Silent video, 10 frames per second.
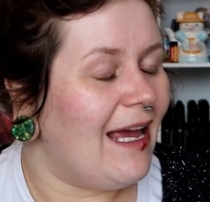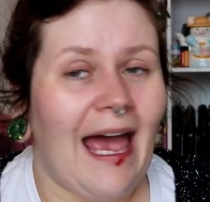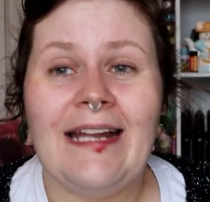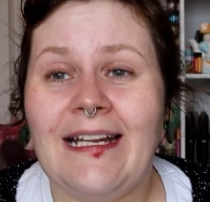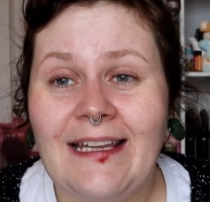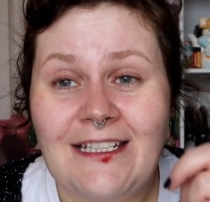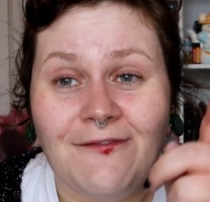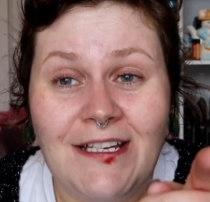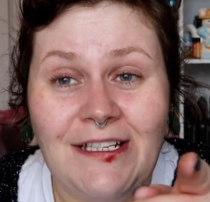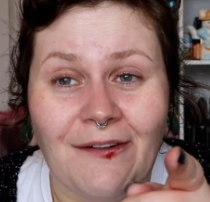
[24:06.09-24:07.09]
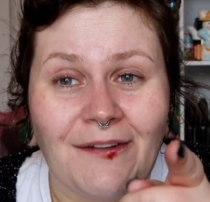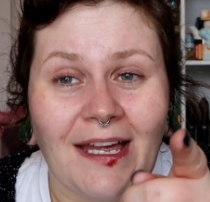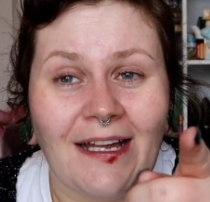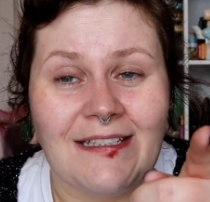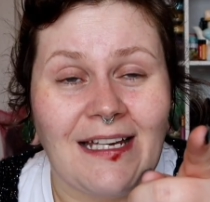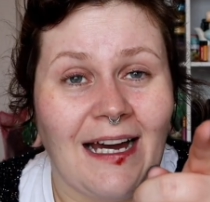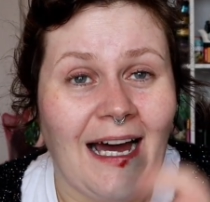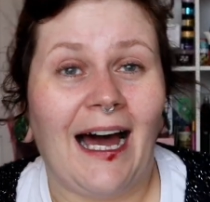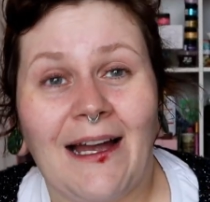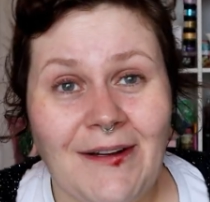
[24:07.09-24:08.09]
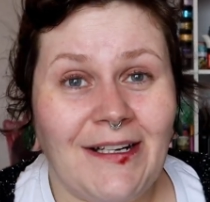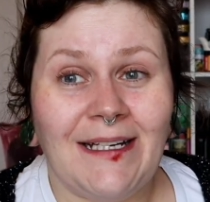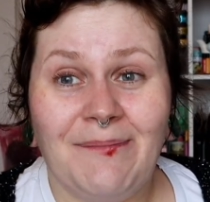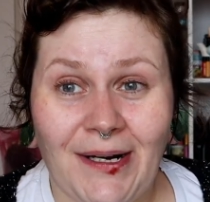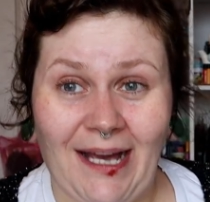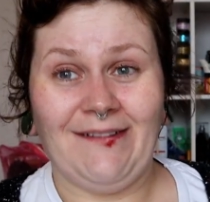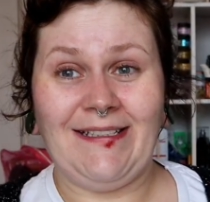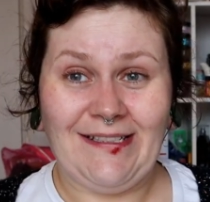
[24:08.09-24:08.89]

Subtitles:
edit this video that I'm gonna put out.